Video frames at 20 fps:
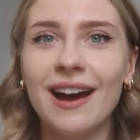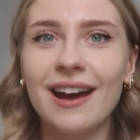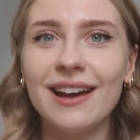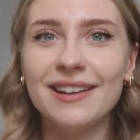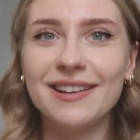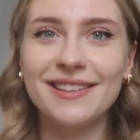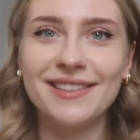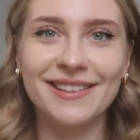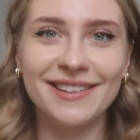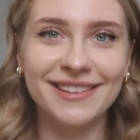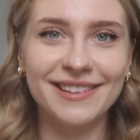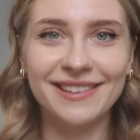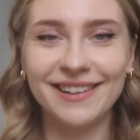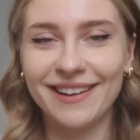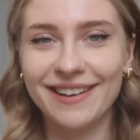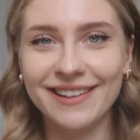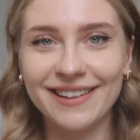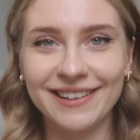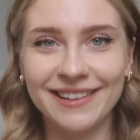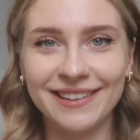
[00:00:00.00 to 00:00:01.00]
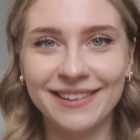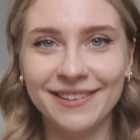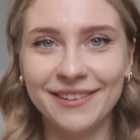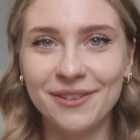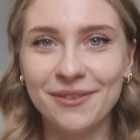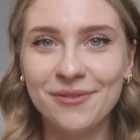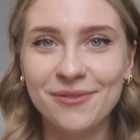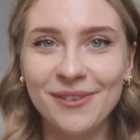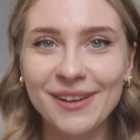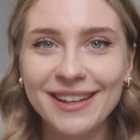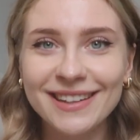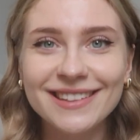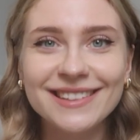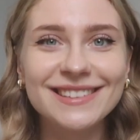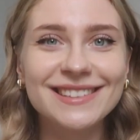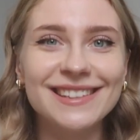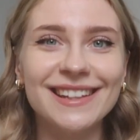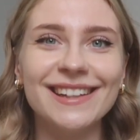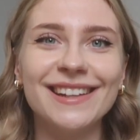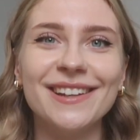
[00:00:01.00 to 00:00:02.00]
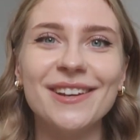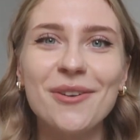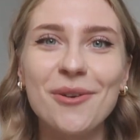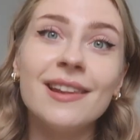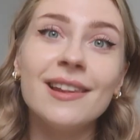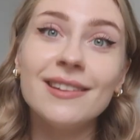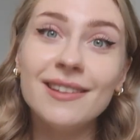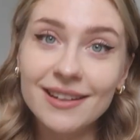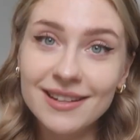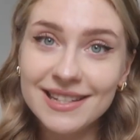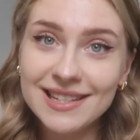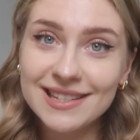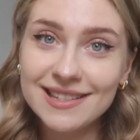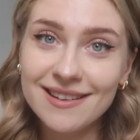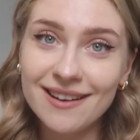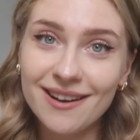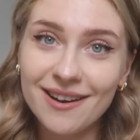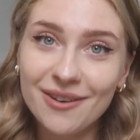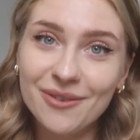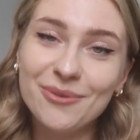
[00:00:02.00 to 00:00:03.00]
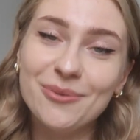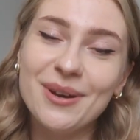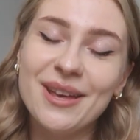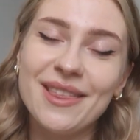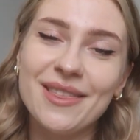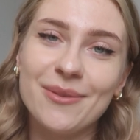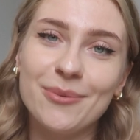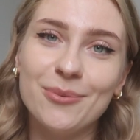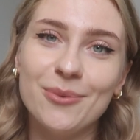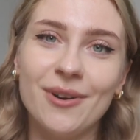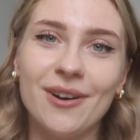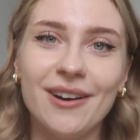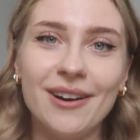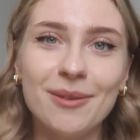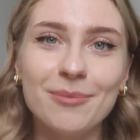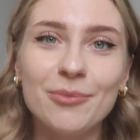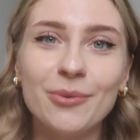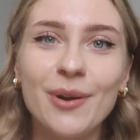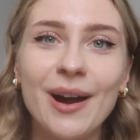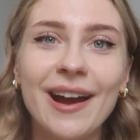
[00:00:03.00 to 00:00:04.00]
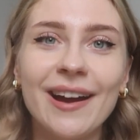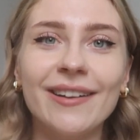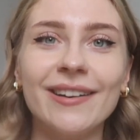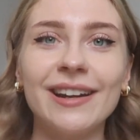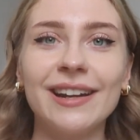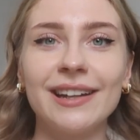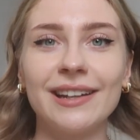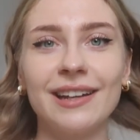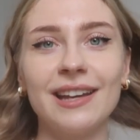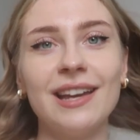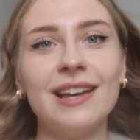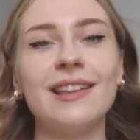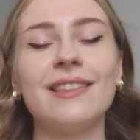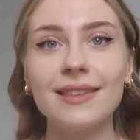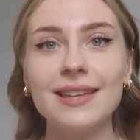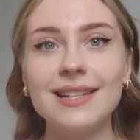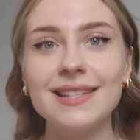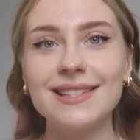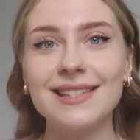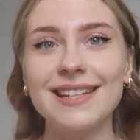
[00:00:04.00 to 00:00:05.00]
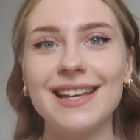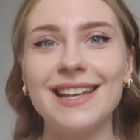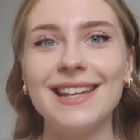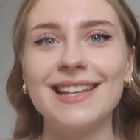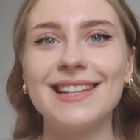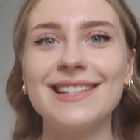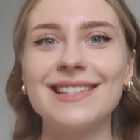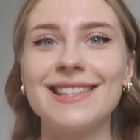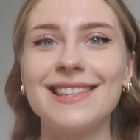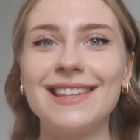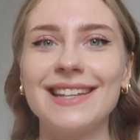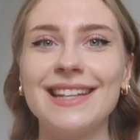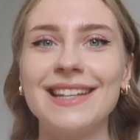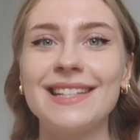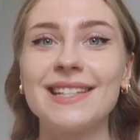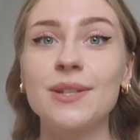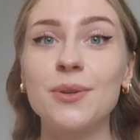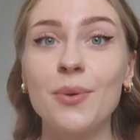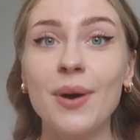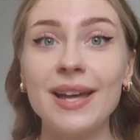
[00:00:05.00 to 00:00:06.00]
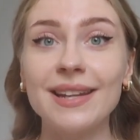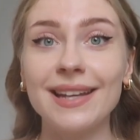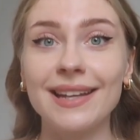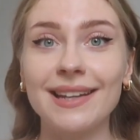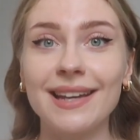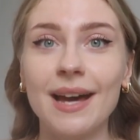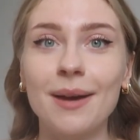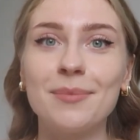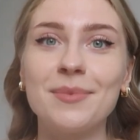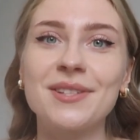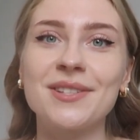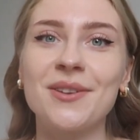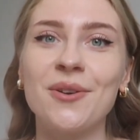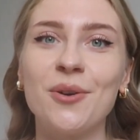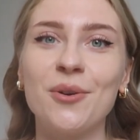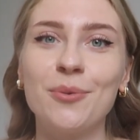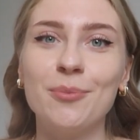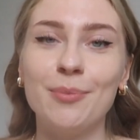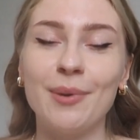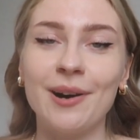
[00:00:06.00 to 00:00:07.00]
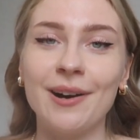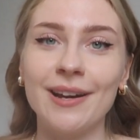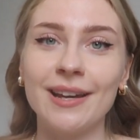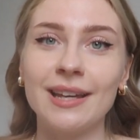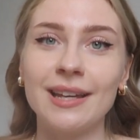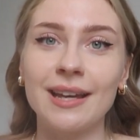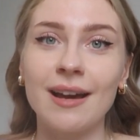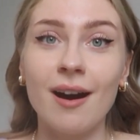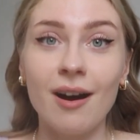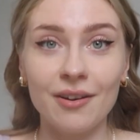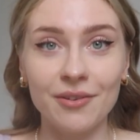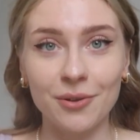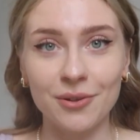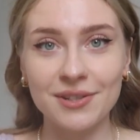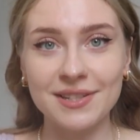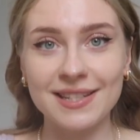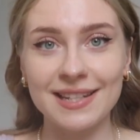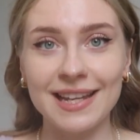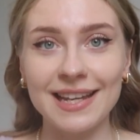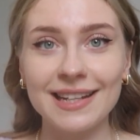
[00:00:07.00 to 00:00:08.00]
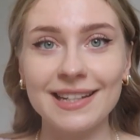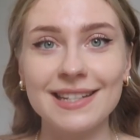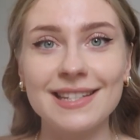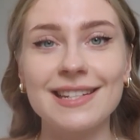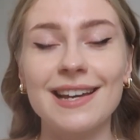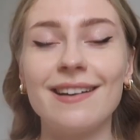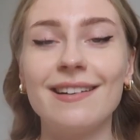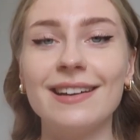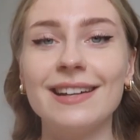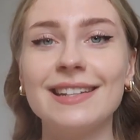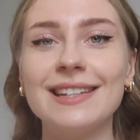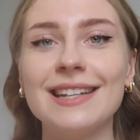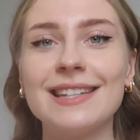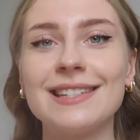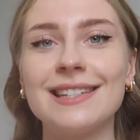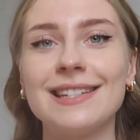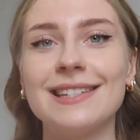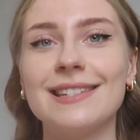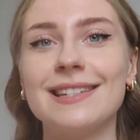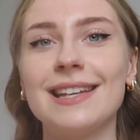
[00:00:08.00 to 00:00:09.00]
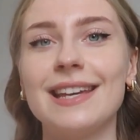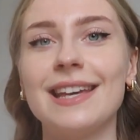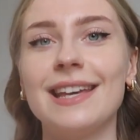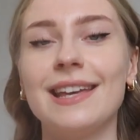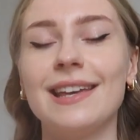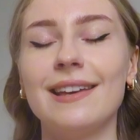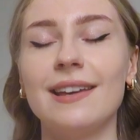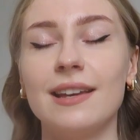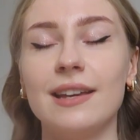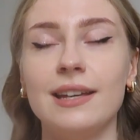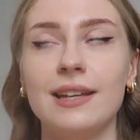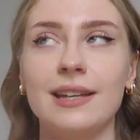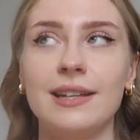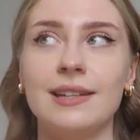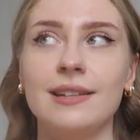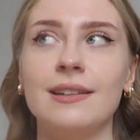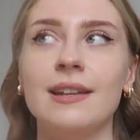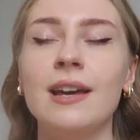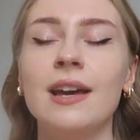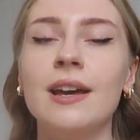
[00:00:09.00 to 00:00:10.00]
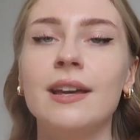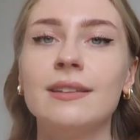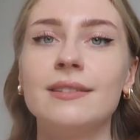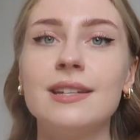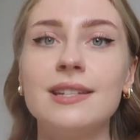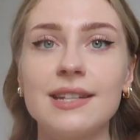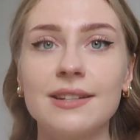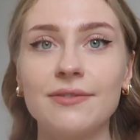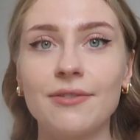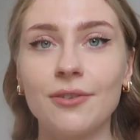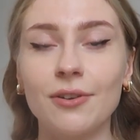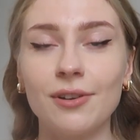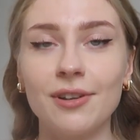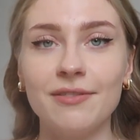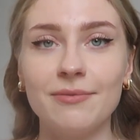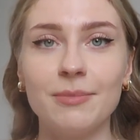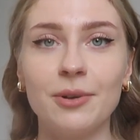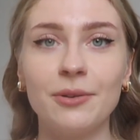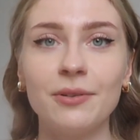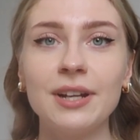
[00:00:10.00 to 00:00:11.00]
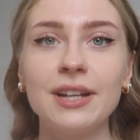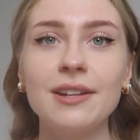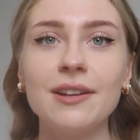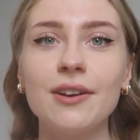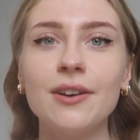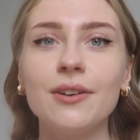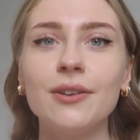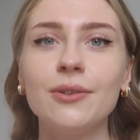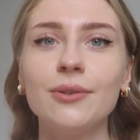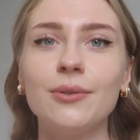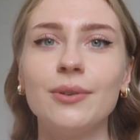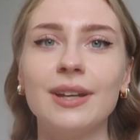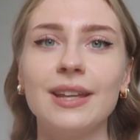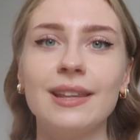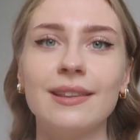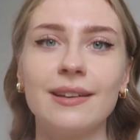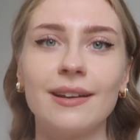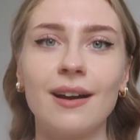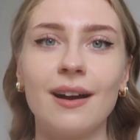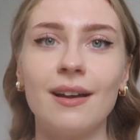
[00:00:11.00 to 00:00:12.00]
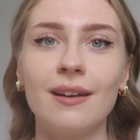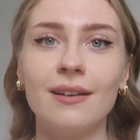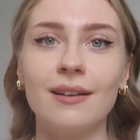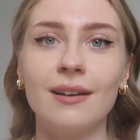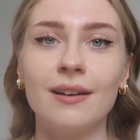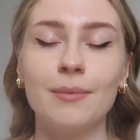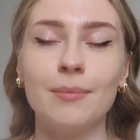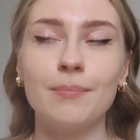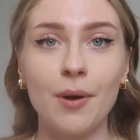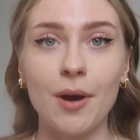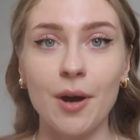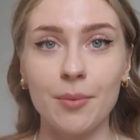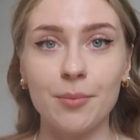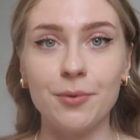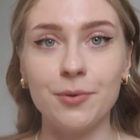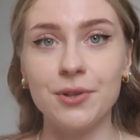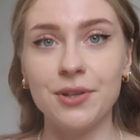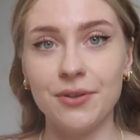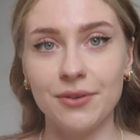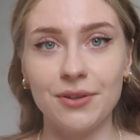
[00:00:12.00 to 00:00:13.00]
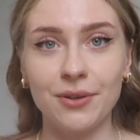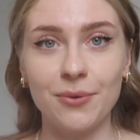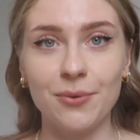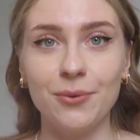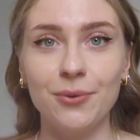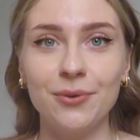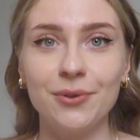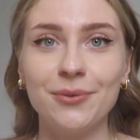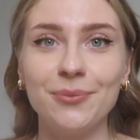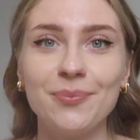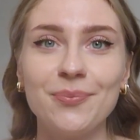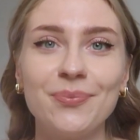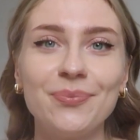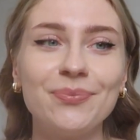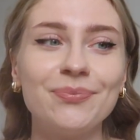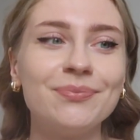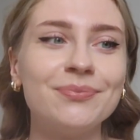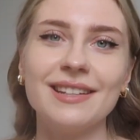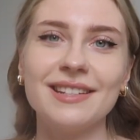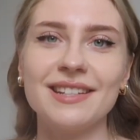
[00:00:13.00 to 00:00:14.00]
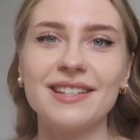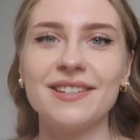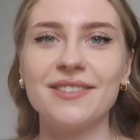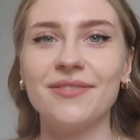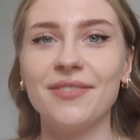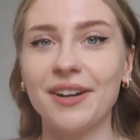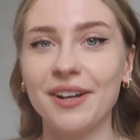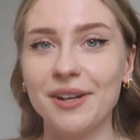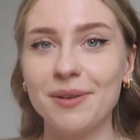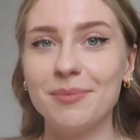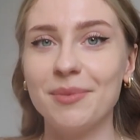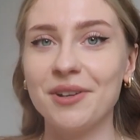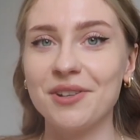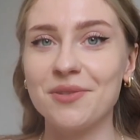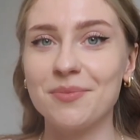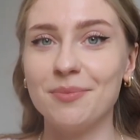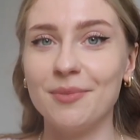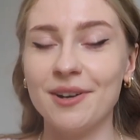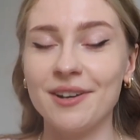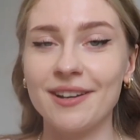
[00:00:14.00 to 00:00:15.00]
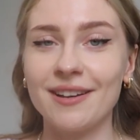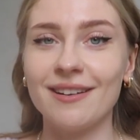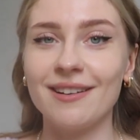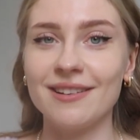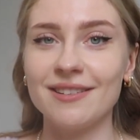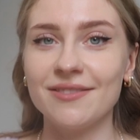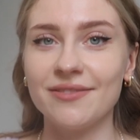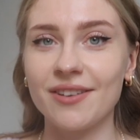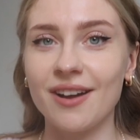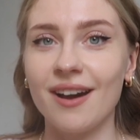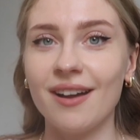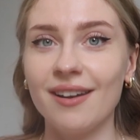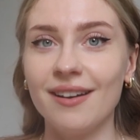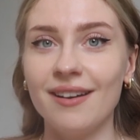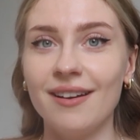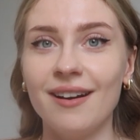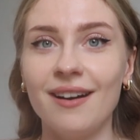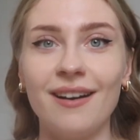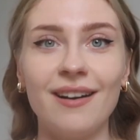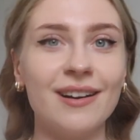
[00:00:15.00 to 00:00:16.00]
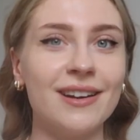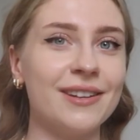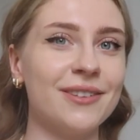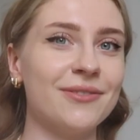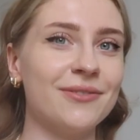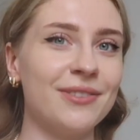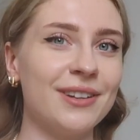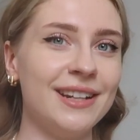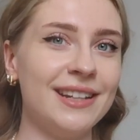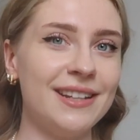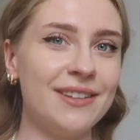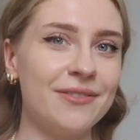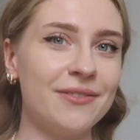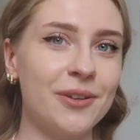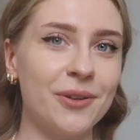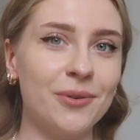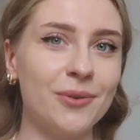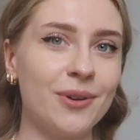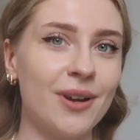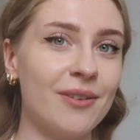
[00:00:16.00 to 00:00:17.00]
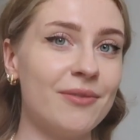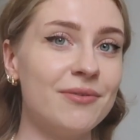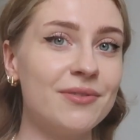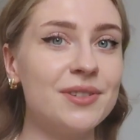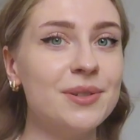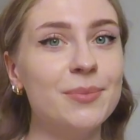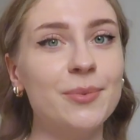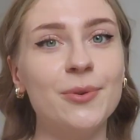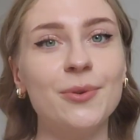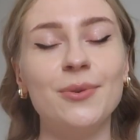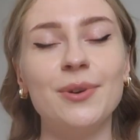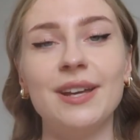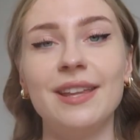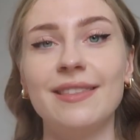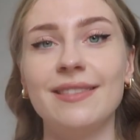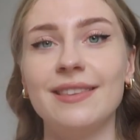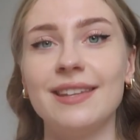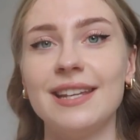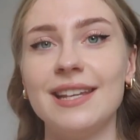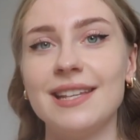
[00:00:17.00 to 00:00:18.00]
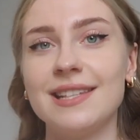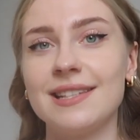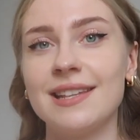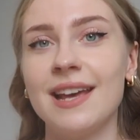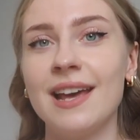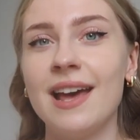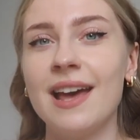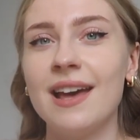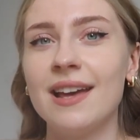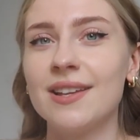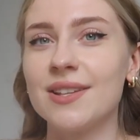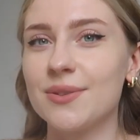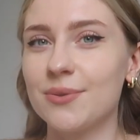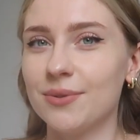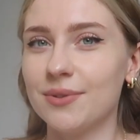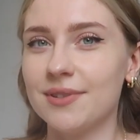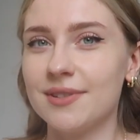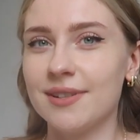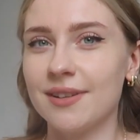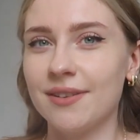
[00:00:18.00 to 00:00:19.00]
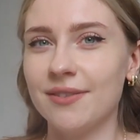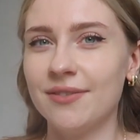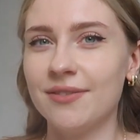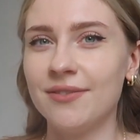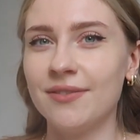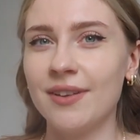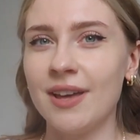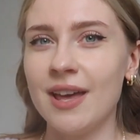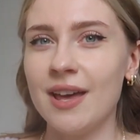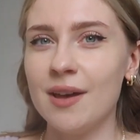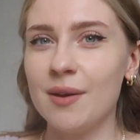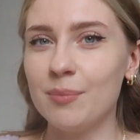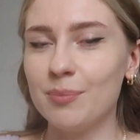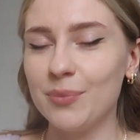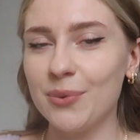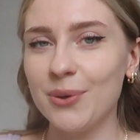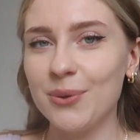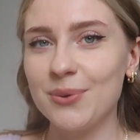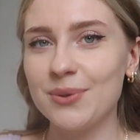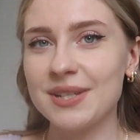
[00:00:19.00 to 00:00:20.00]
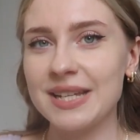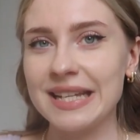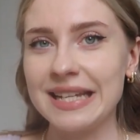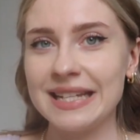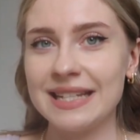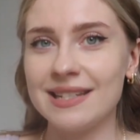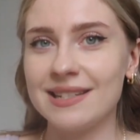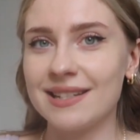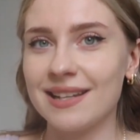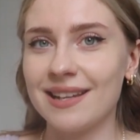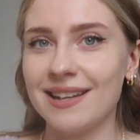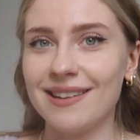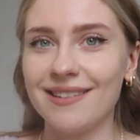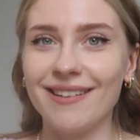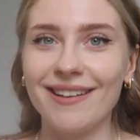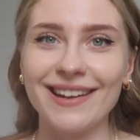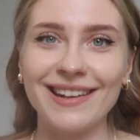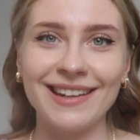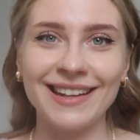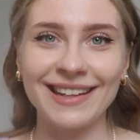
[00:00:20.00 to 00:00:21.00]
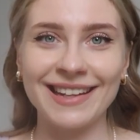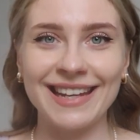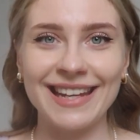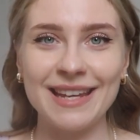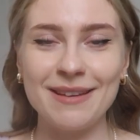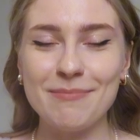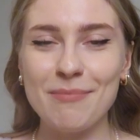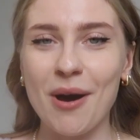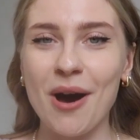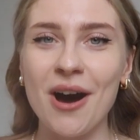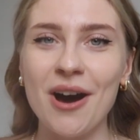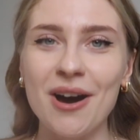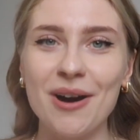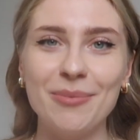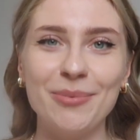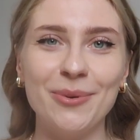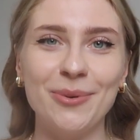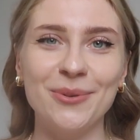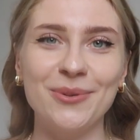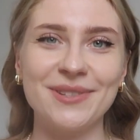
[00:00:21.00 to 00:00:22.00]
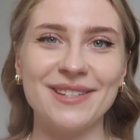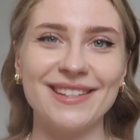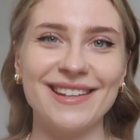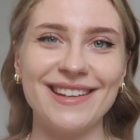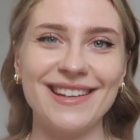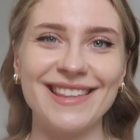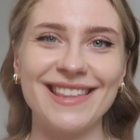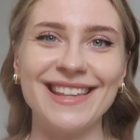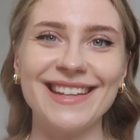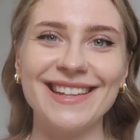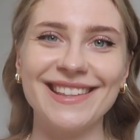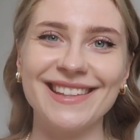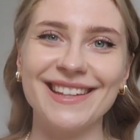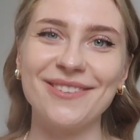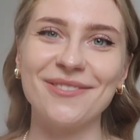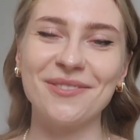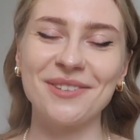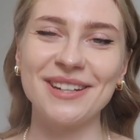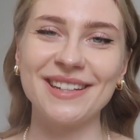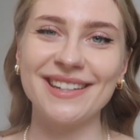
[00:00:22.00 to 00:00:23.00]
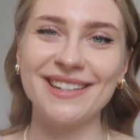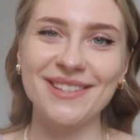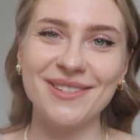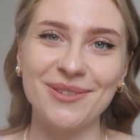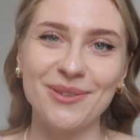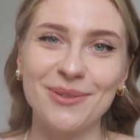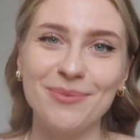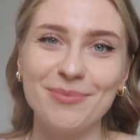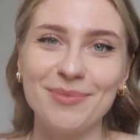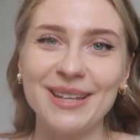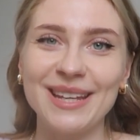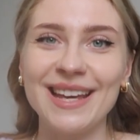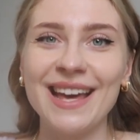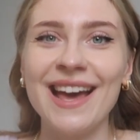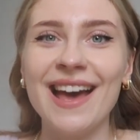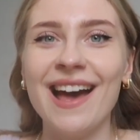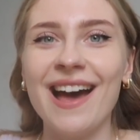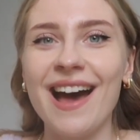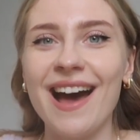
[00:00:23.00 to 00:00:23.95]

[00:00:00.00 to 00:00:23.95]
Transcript: anything that I can fix. Let's start with what I'm wearing. This is the square neck camisole by Garn. I knitted it in knitting for olive merino in the colour purple unicorn. This is very much my kind of colour. I really feel comfortable in these sorts of muted lilac-y purples, and I think they really suit me